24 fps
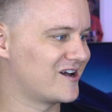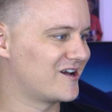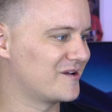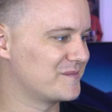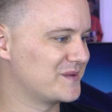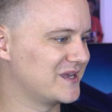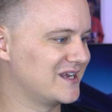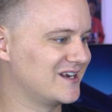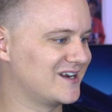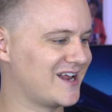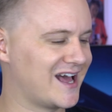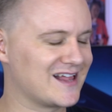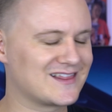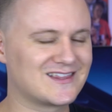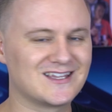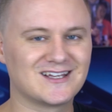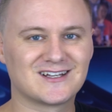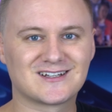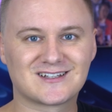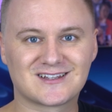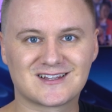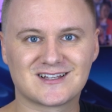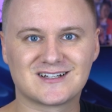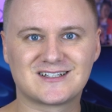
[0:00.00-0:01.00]
I mean, at the
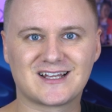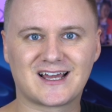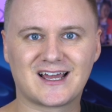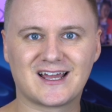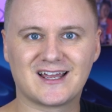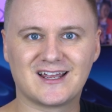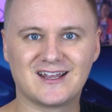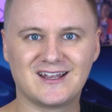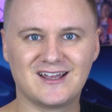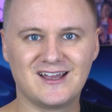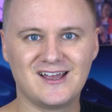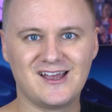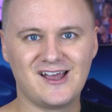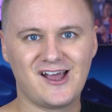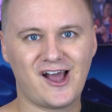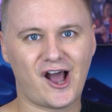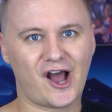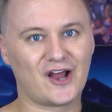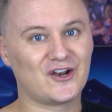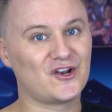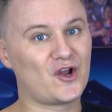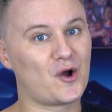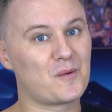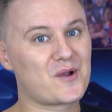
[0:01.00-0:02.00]
end of the day,
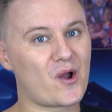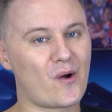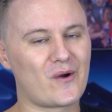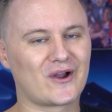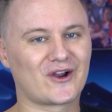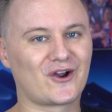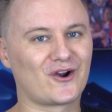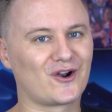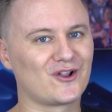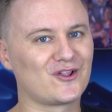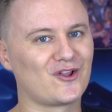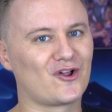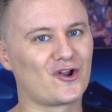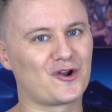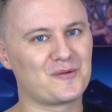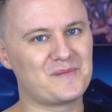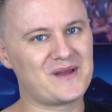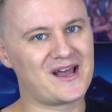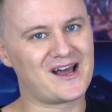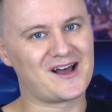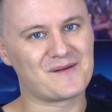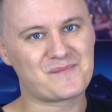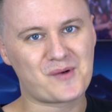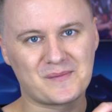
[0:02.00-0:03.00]
I know I'm going on a lot
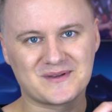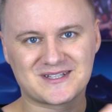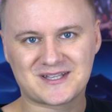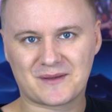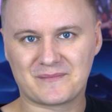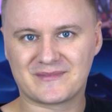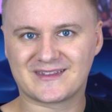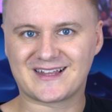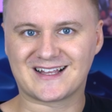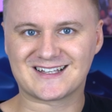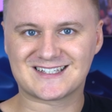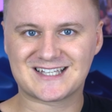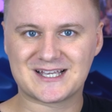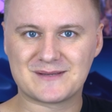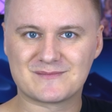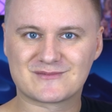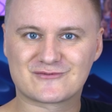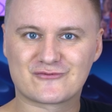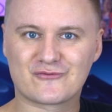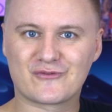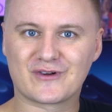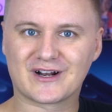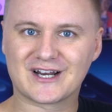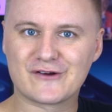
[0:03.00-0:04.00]
about probably something that
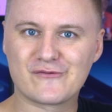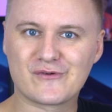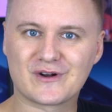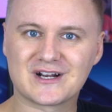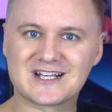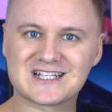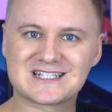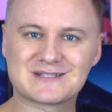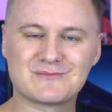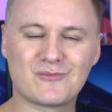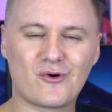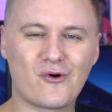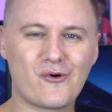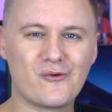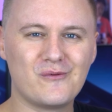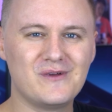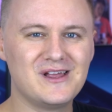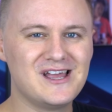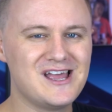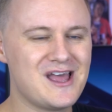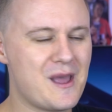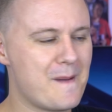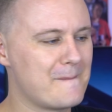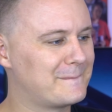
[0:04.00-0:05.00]
seems really, really small,
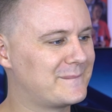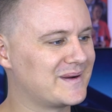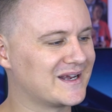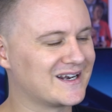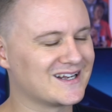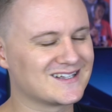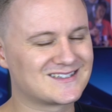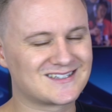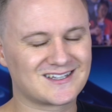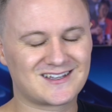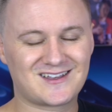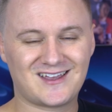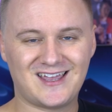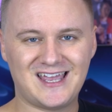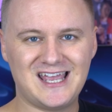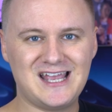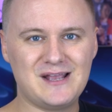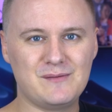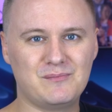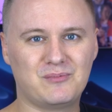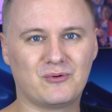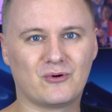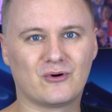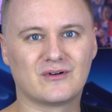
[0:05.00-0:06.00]
but it's a
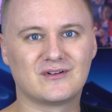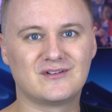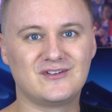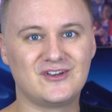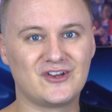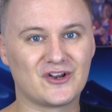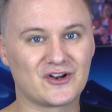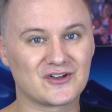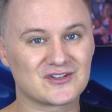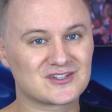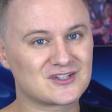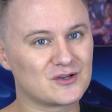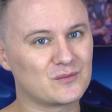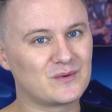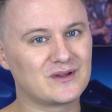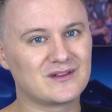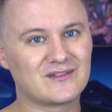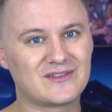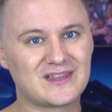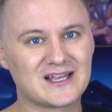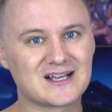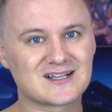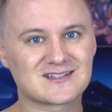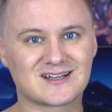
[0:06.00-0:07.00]
keyboard, you know, so
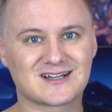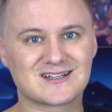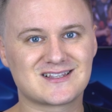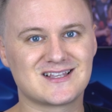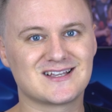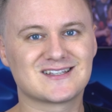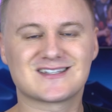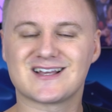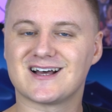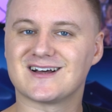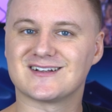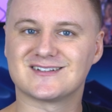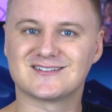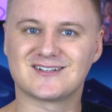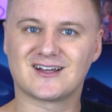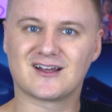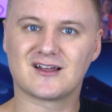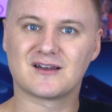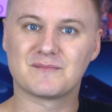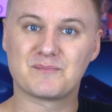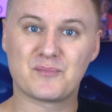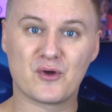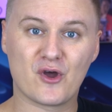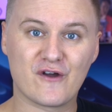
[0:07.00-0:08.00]
when things like this aren't
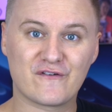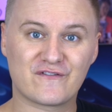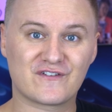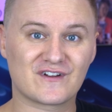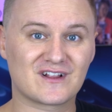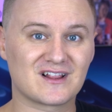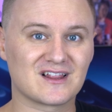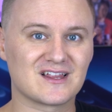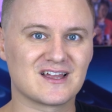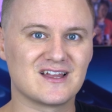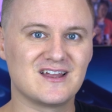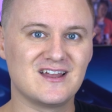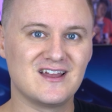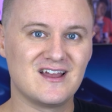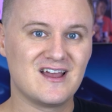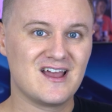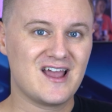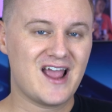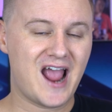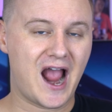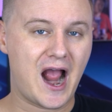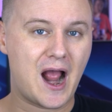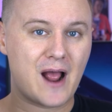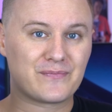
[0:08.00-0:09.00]
done perfectly
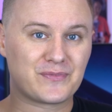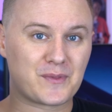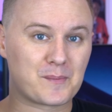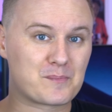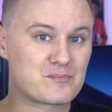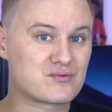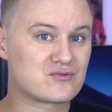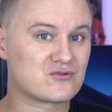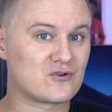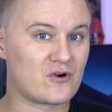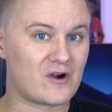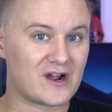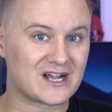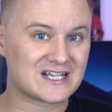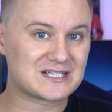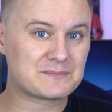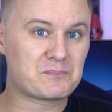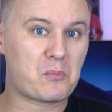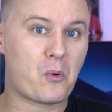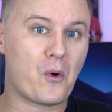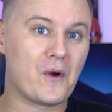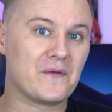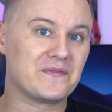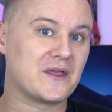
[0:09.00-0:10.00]
at the price
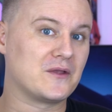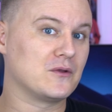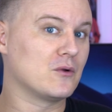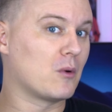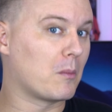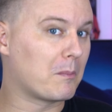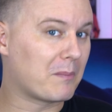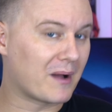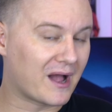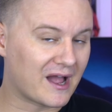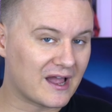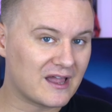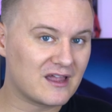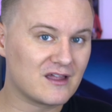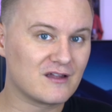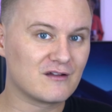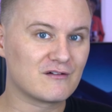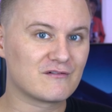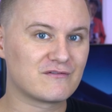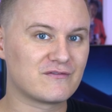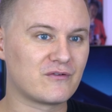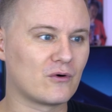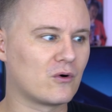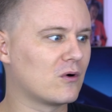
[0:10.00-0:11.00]
point that you're
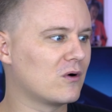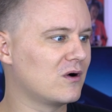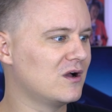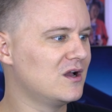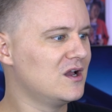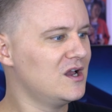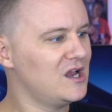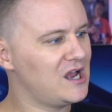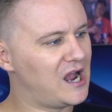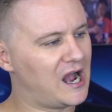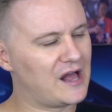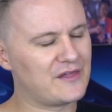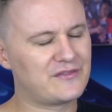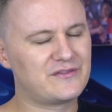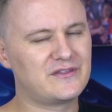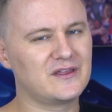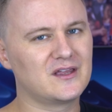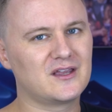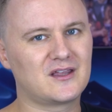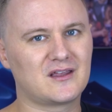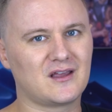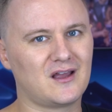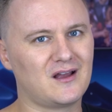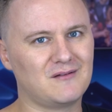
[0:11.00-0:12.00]
paying for, I
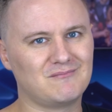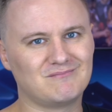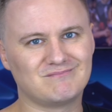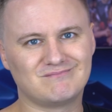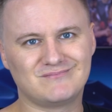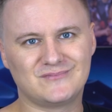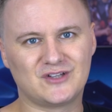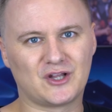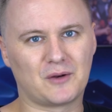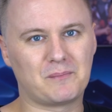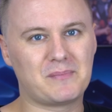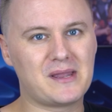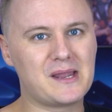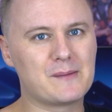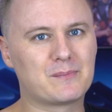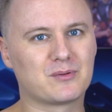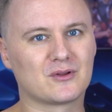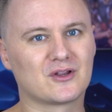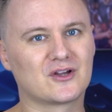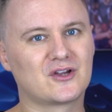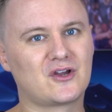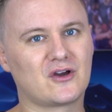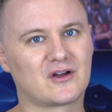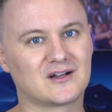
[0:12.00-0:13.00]
think, you know,
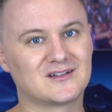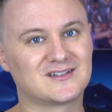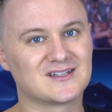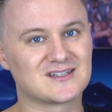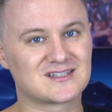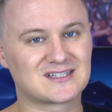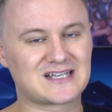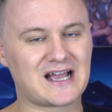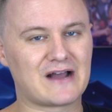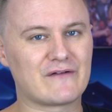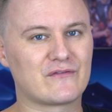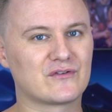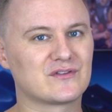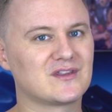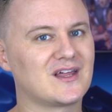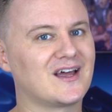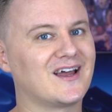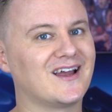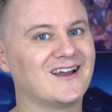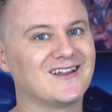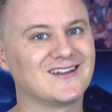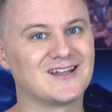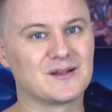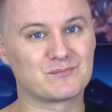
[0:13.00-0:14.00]
people are going to discover
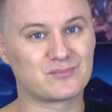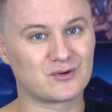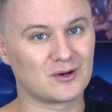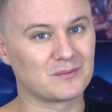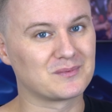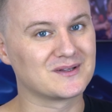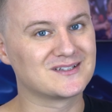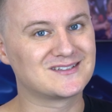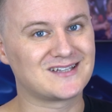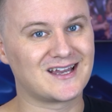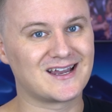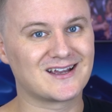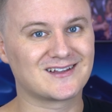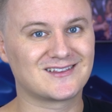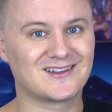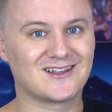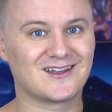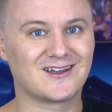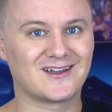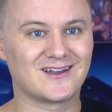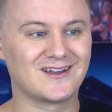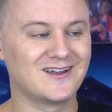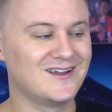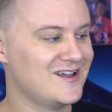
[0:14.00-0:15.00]
that and then probably take
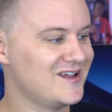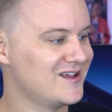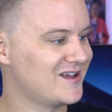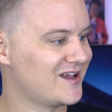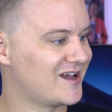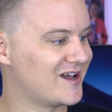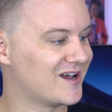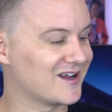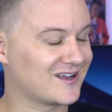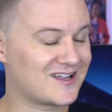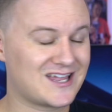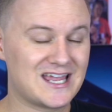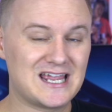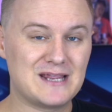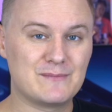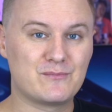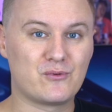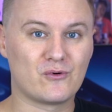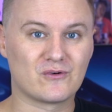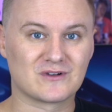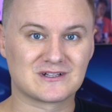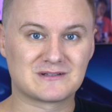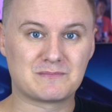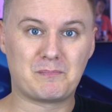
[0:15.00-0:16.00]
their
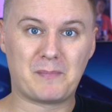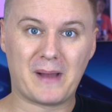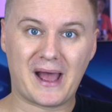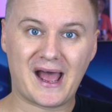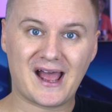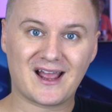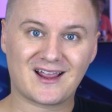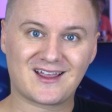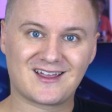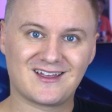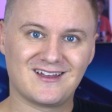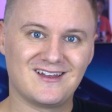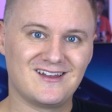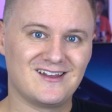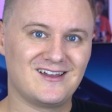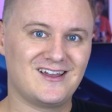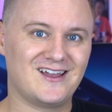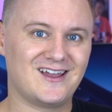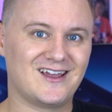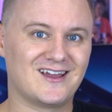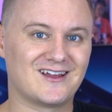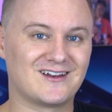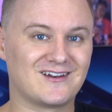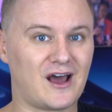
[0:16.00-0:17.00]
keyboards back
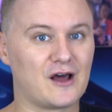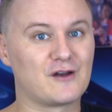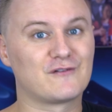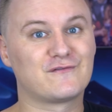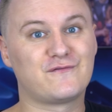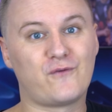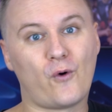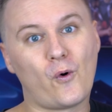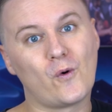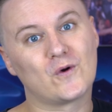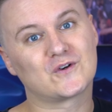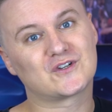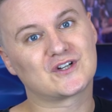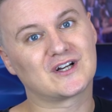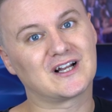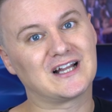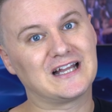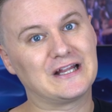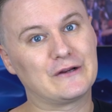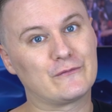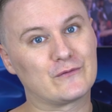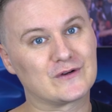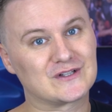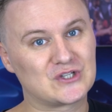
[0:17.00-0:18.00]
and
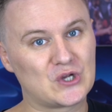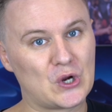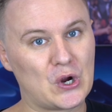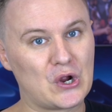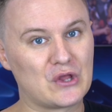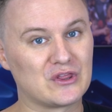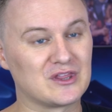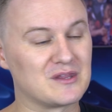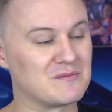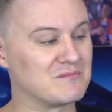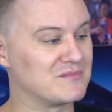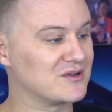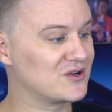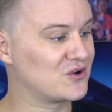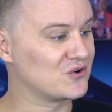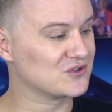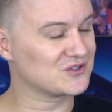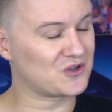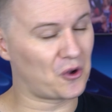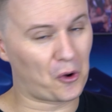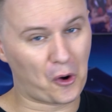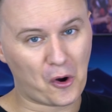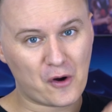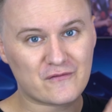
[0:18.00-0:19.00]
unfortunately return them,
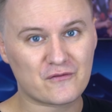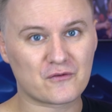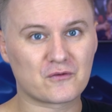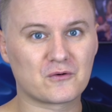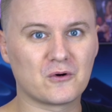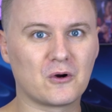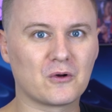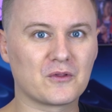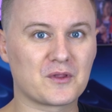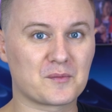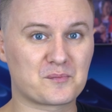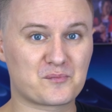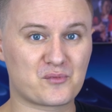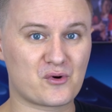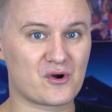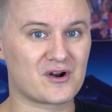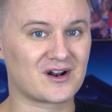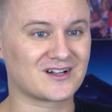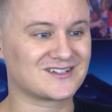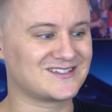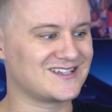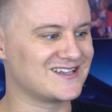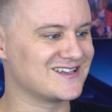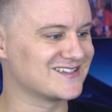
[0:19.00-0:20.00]
because overall the
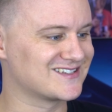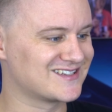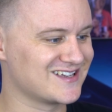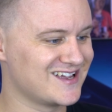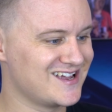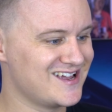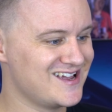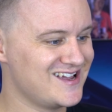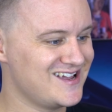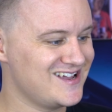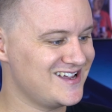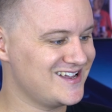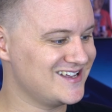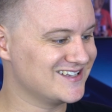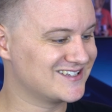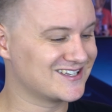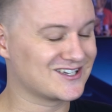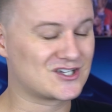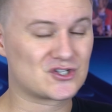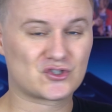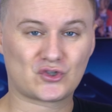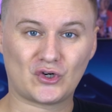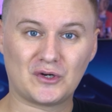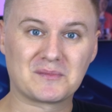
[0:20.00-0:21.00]
product is
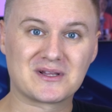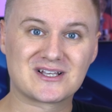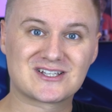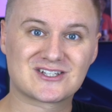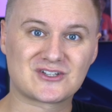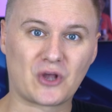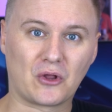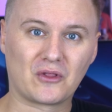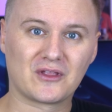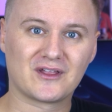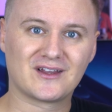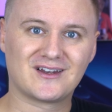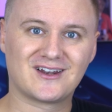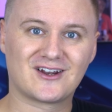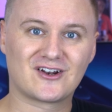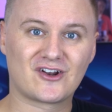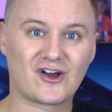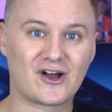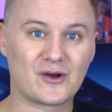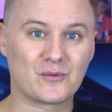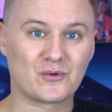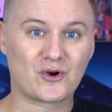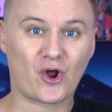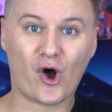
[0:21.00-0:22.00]
extremely solid and
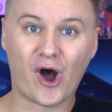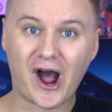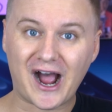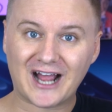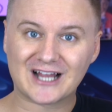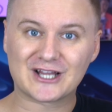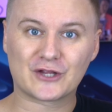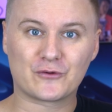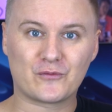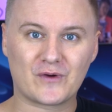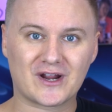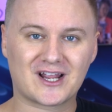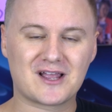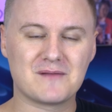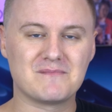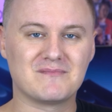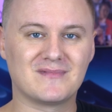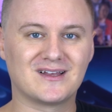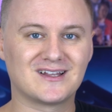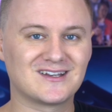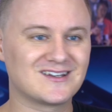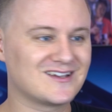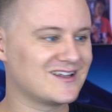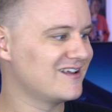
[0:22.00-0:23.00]
I would highly
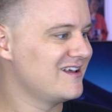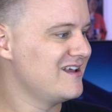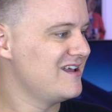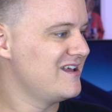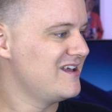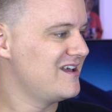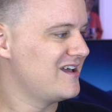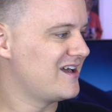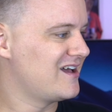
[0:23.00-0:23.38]
recommend it,